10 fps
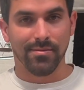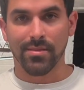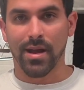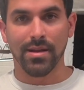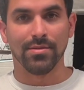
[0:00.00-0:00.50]

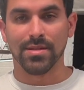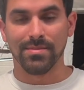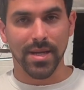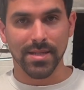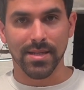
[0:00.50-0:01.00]
thought it was
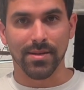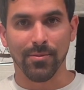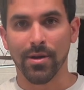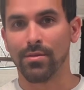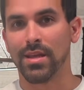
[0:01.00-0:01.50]
amazing.
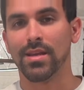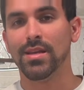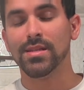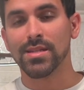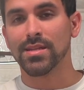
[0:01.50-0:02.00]
One of the
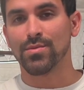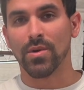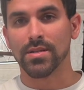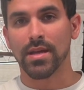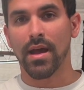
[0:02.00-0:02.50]
easiest
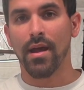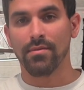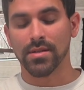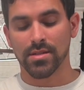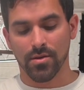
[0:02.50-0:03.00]
ones I've
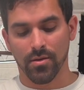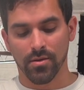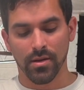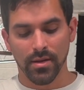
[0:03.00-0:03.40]
installed.